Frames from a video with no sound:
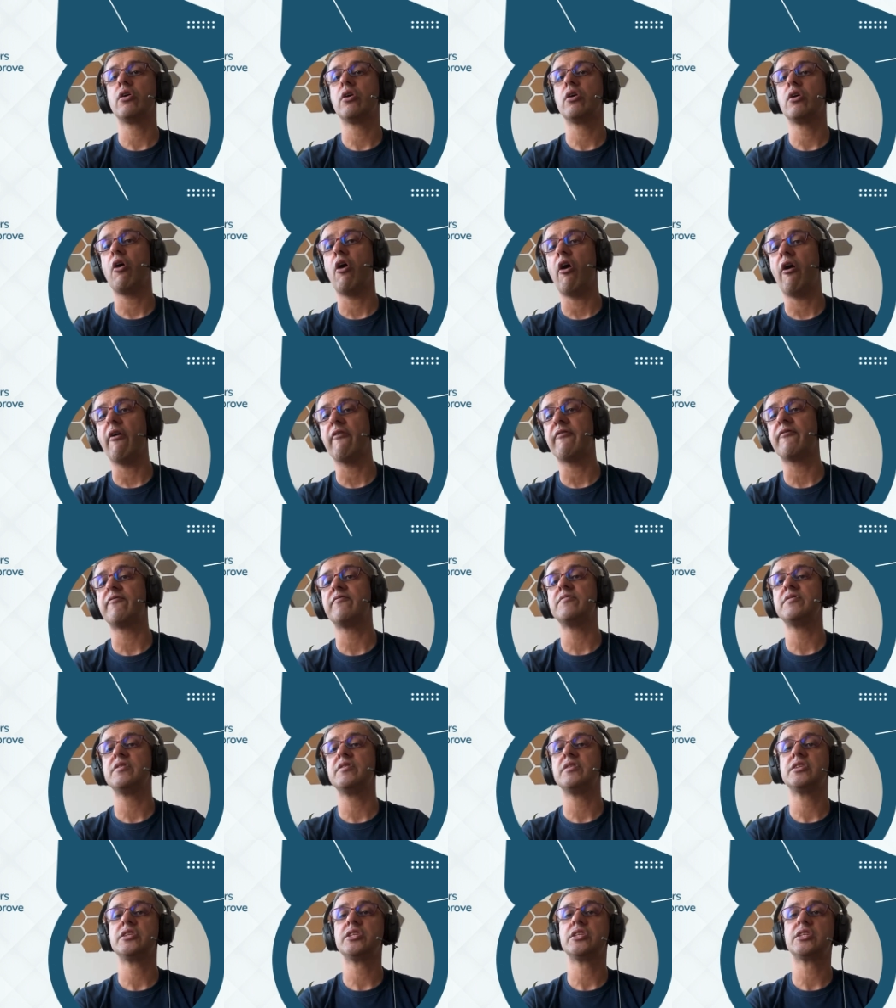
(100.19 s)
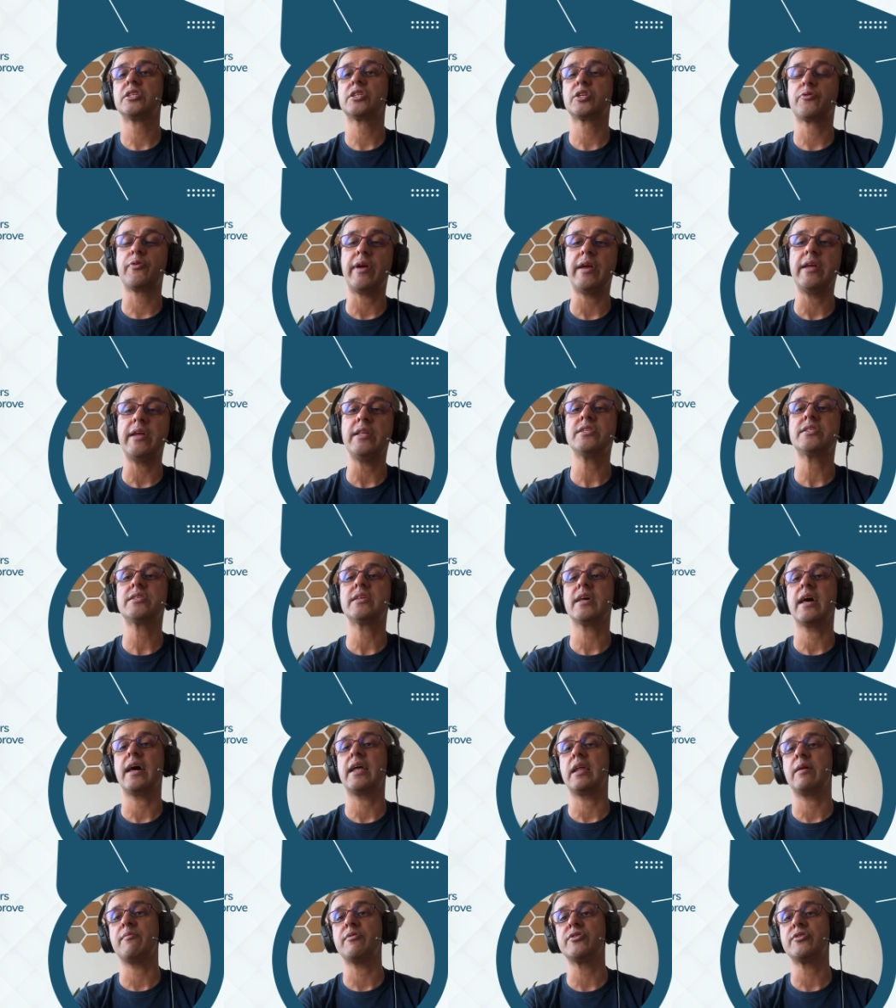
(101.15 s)
off screens and
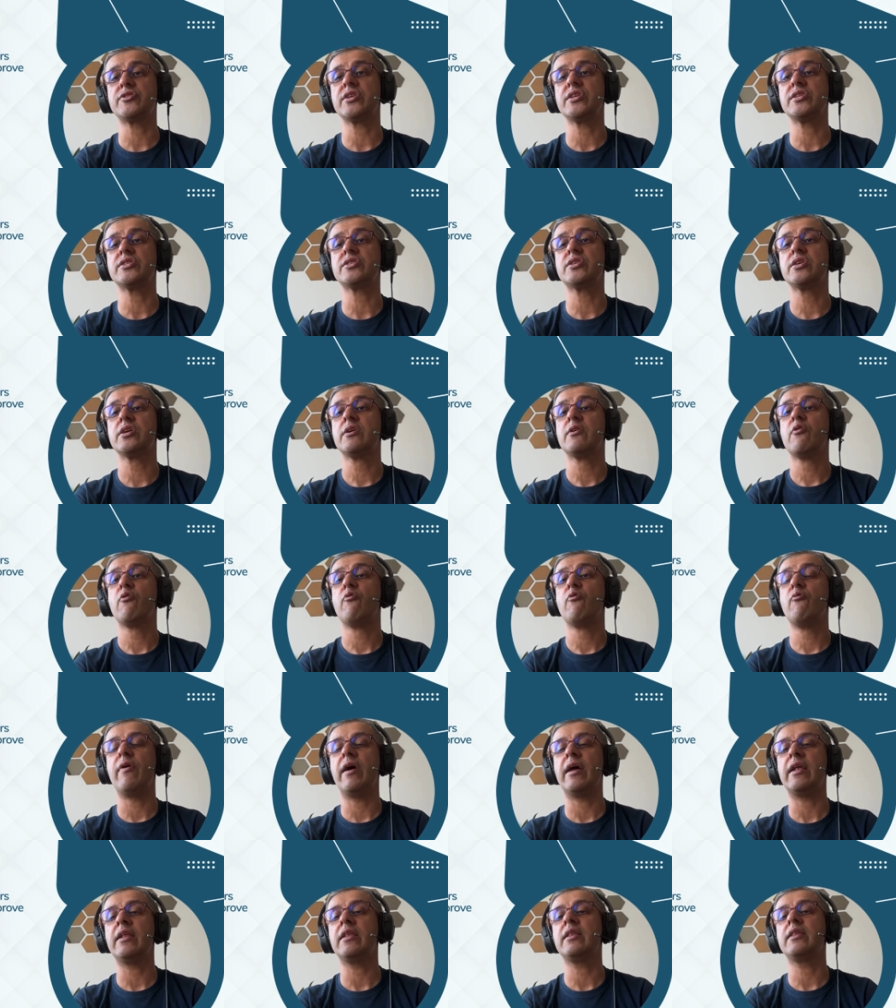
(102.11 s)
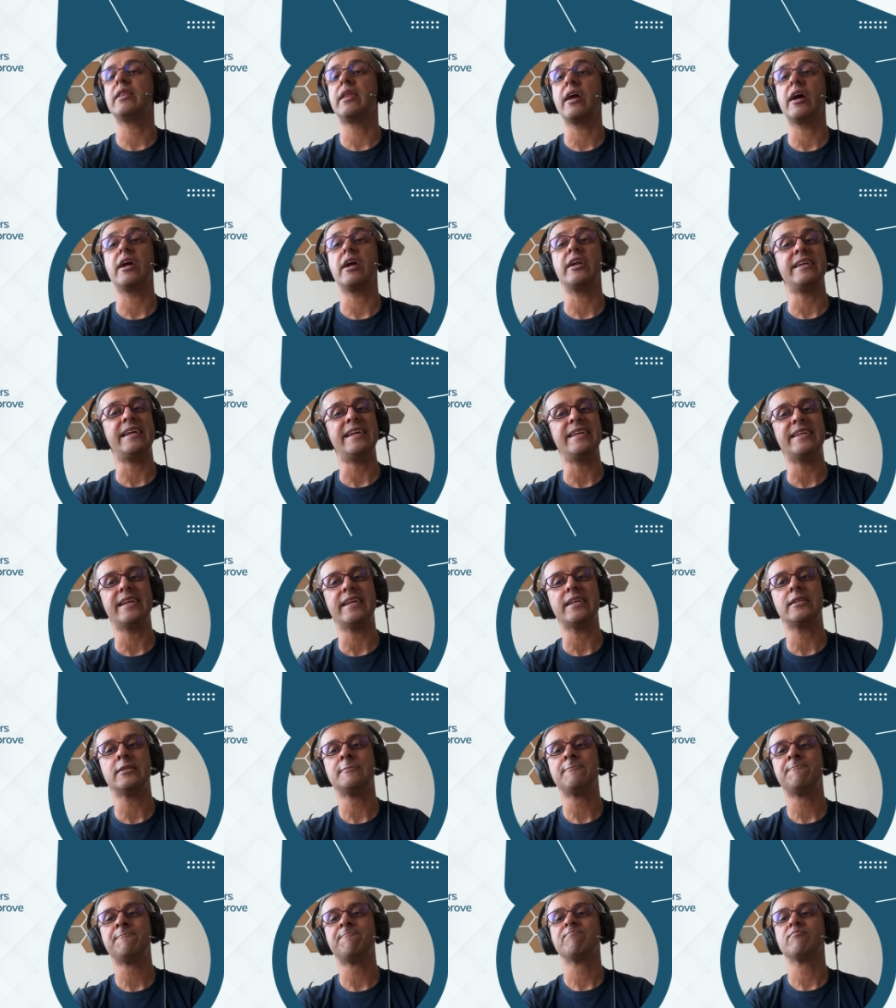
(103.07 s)
images when they are needed,
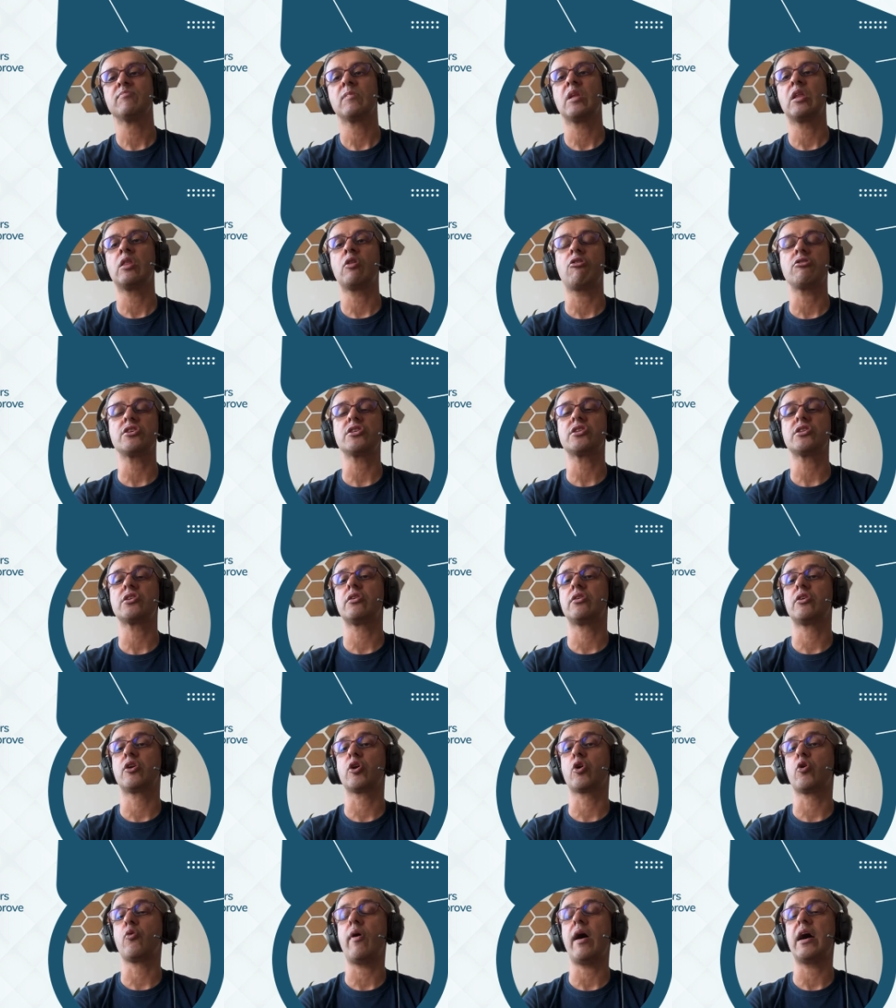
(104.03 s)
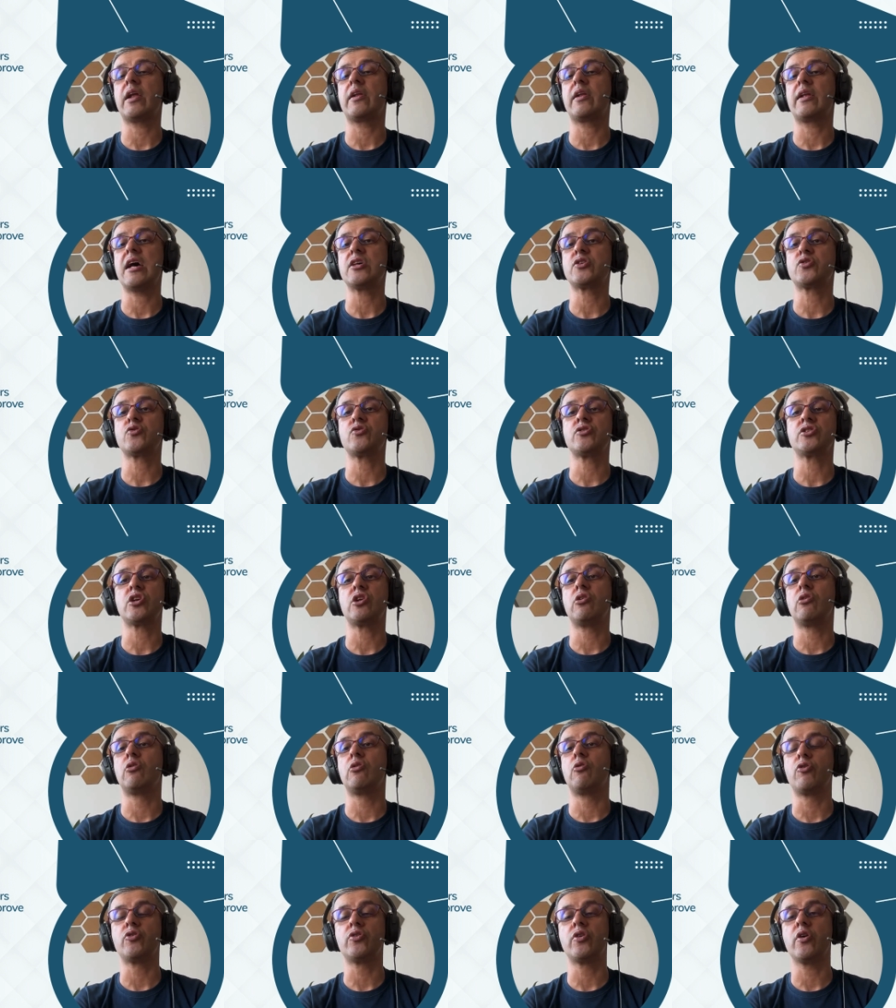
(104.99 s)
not just required as soon as you
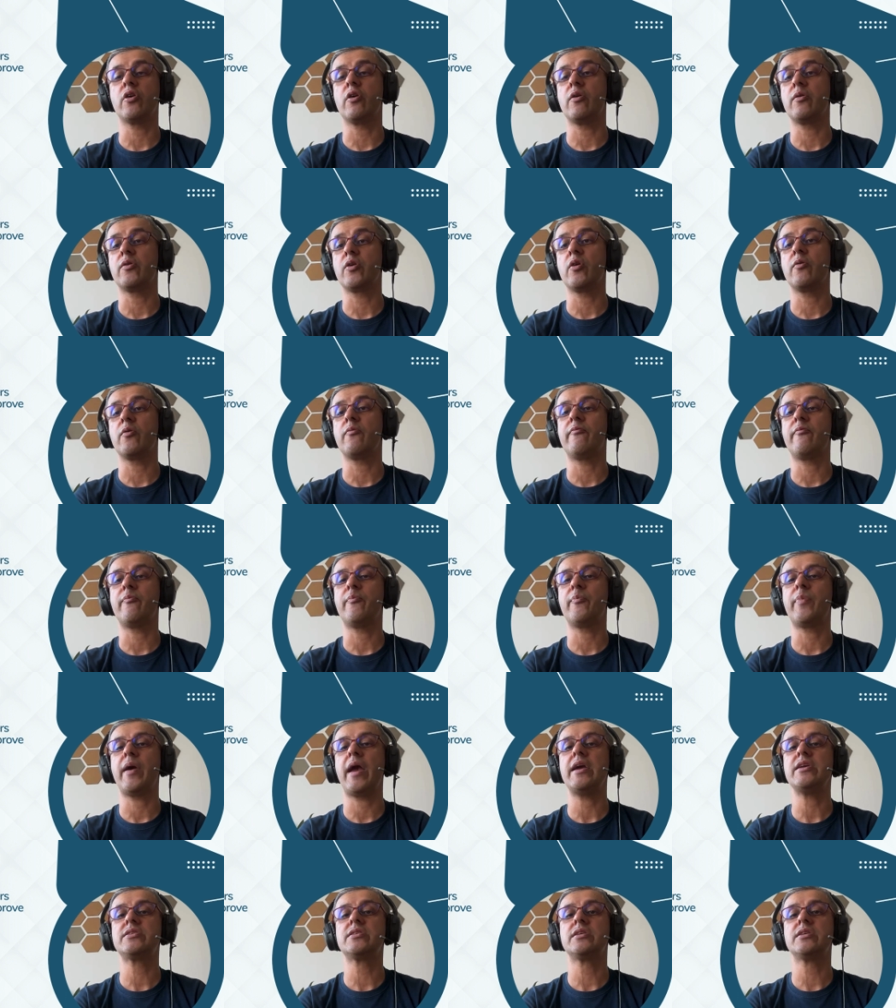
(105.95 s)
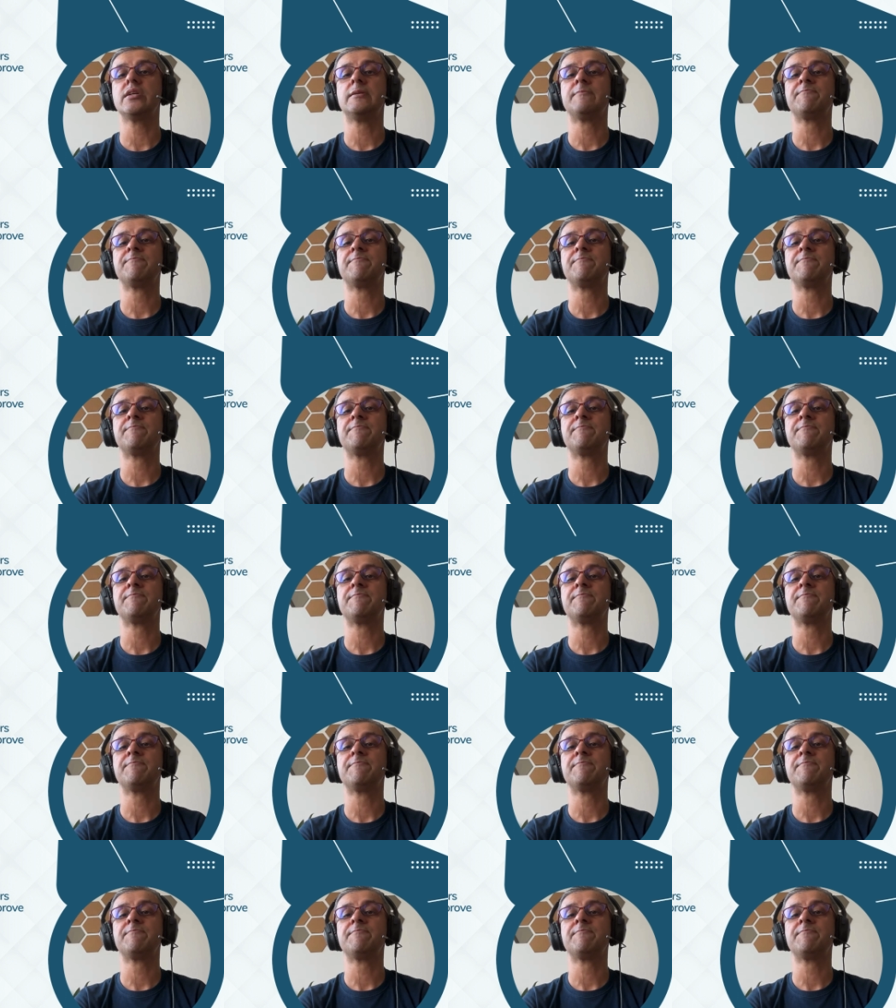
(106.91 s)
load your, your page.